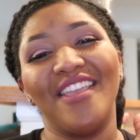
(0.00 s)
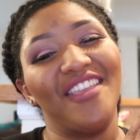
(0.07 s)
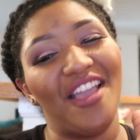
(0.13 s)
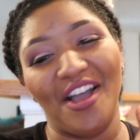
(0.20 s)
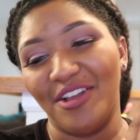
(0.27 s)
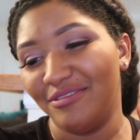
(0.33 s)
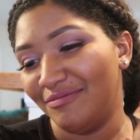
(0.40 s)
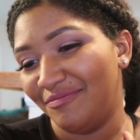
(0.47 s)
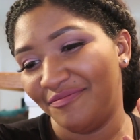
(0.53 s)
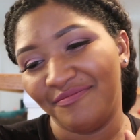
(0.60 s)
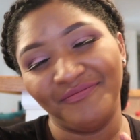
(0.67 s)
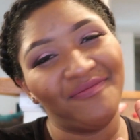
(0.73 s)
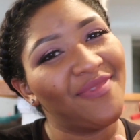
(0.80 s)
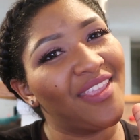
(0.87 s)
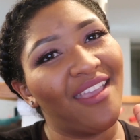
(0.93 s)
yeah,
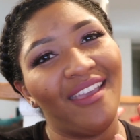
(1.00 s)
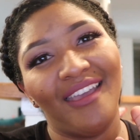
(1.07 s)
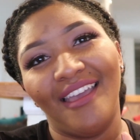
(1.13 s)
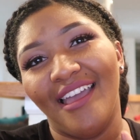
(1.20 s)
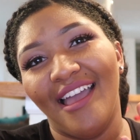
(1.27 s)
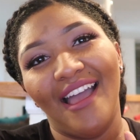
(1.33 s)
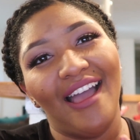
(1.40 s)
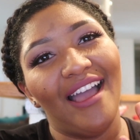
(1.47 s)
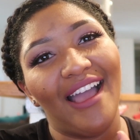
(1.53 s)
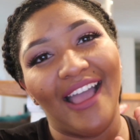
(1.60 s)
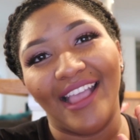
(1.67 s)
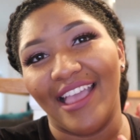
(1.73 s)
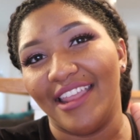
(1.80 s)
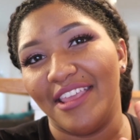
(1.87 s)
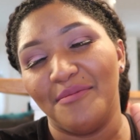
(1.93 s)

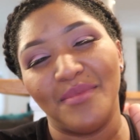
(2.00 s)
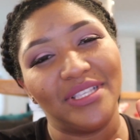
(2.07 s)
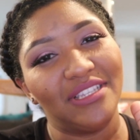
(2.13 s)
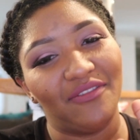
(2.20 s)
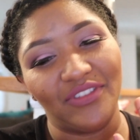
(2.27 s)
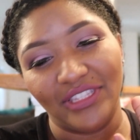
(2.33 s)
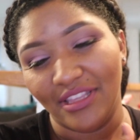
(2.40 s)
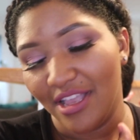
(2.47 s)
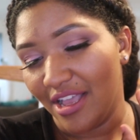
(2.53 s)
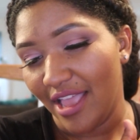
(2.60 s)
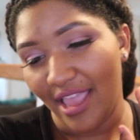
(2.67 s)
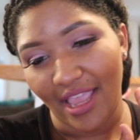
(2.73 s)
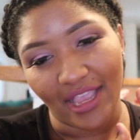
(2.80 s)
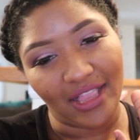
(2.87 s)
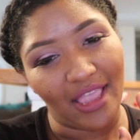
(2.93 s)
I gotta give myself a
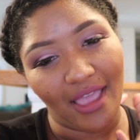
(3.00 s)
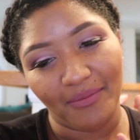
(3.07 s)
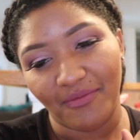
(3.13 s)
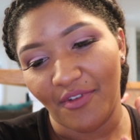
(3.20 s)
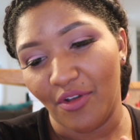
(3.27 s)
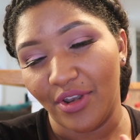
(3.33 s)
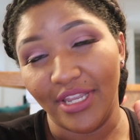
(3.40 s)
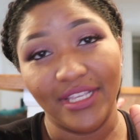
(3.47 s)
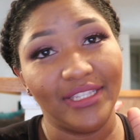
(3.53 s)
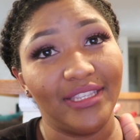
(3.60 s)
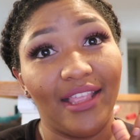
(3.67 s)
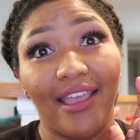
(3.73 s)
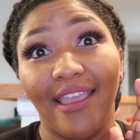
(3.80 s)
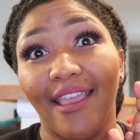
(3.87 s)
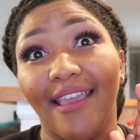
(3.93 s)
hand clap on this.
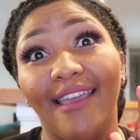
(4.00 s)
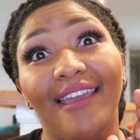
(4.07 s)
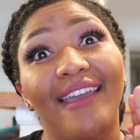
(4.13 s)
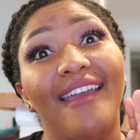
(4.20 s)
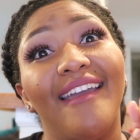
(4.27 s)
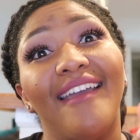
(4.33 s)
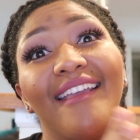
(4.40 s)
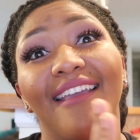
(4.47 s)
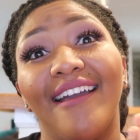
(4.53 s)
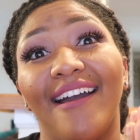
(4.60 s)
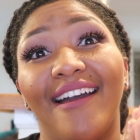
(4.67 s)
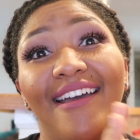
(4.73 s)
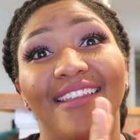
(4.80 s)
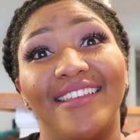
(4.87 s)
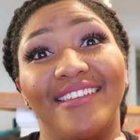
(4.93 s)
Like,
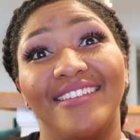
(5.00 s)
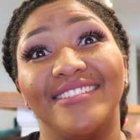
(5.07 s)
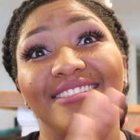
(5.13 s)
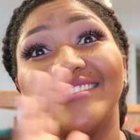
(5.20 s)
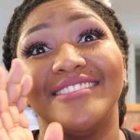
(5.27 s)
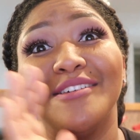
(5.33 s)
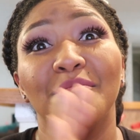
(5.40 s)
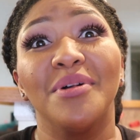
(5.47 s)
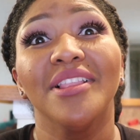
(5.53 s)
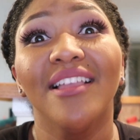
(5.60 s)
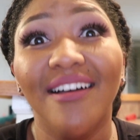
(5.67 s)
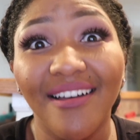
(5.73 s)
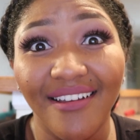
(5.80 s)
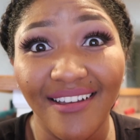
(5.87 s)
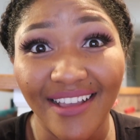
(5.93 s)
God is the
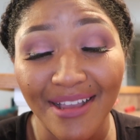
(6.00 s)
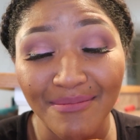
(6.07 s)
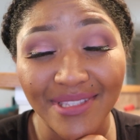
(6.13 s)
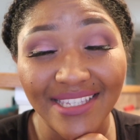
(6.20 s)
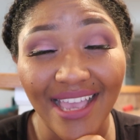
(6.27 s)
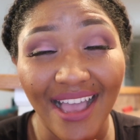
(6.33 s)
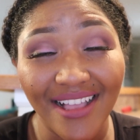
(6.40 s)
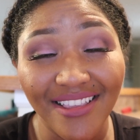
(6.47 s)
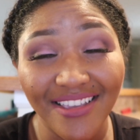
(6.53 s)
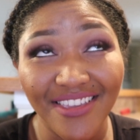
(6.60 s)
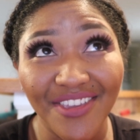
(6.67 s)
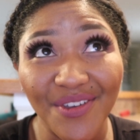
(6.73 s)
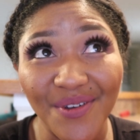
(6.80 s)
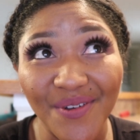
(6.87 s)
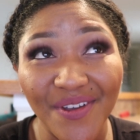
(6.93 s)
plug. I'm
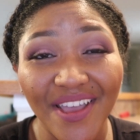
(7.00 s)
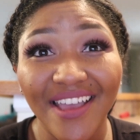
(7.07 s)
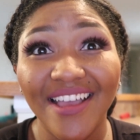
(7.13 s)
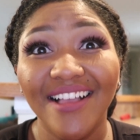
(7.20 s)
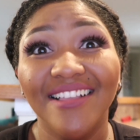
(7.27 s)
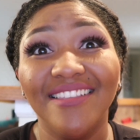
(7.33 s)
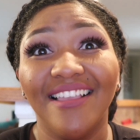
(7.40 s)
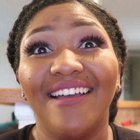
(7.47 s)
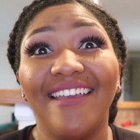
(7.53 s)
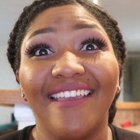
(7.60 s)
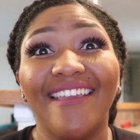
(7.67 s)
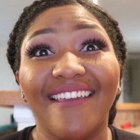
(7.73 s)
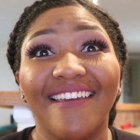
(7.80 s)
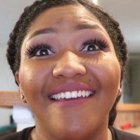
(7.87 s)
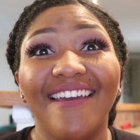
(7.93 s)
telling you.
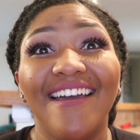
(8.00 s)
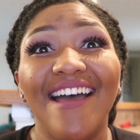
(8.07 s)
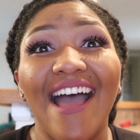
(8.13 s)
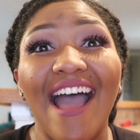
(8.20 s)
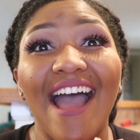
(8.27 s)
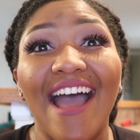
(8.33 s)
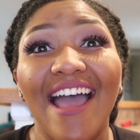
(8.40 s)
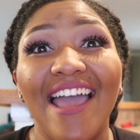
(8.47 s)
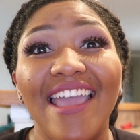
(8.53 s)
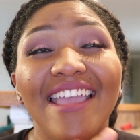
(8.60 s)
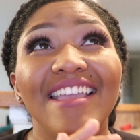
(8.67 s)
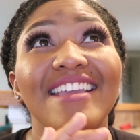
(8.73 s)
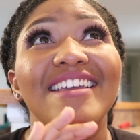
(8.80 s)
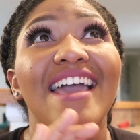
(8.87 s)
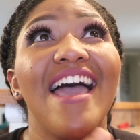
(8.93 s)
Like,
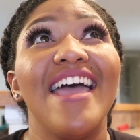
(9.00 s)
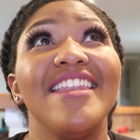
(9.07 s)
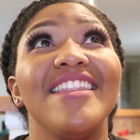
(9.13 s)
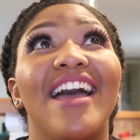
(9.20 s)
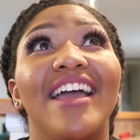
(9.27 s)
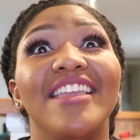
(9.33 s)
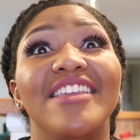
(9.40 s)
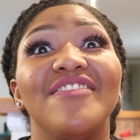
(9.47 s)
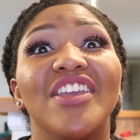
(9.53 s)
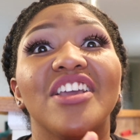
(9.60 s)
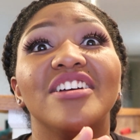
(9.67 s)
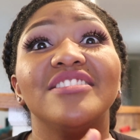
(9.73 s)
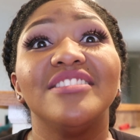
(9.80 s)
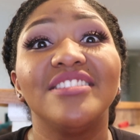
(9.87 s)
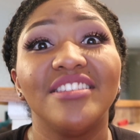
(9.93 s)
I had not even
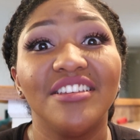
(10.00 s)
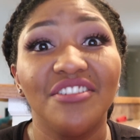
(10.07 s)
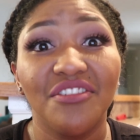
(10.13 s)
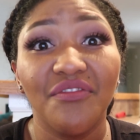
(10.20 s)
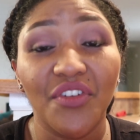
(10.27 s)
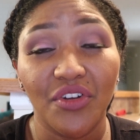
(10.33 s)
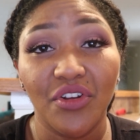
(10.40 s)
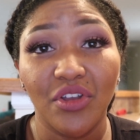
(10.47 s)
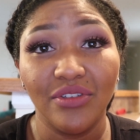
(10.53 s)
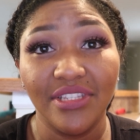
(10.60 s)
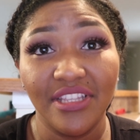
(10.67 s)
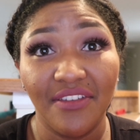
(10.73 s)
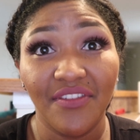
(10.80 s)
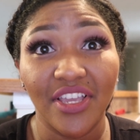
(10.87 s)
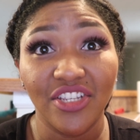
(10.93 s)
considered vertical
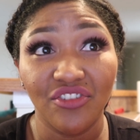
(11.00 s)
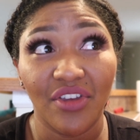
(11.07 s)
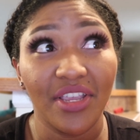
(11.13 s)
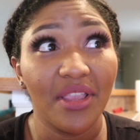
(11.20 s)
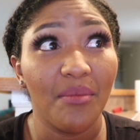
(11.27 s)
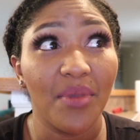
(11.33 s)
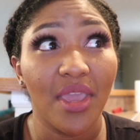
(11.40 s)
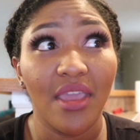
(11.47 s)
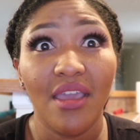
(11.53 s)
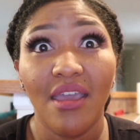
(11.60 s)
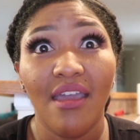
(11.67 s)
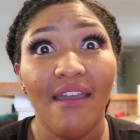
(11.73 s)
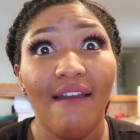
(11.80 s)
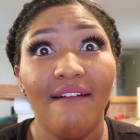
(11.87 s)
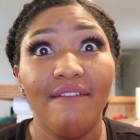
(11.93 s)
sleeve gastrectomy
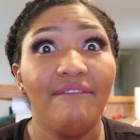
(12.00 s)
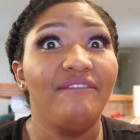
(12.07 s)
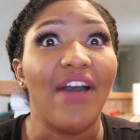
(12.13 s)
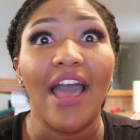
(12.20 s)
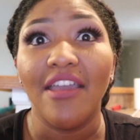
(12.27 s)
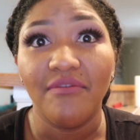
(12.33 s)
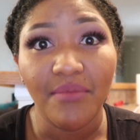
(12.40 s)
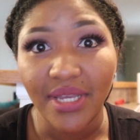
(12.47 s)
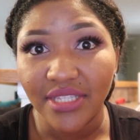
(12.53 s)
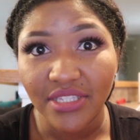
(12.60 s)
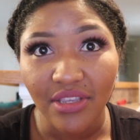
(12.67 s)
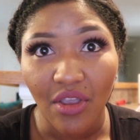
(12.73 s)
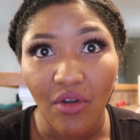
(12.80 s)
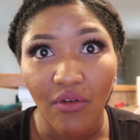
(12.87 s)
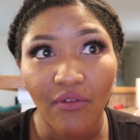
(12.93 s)
5
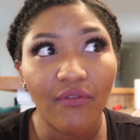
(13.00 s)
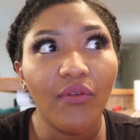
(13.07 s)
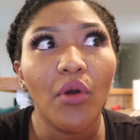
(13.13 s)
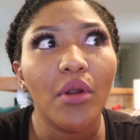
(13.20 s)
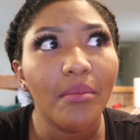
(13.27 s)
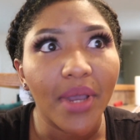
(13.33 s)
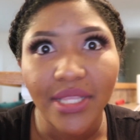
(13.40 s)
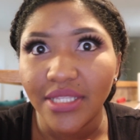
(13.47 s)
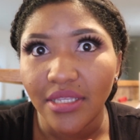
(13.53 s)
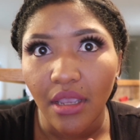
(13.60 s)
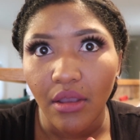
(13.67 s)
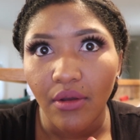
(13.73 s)
months ago, 4 months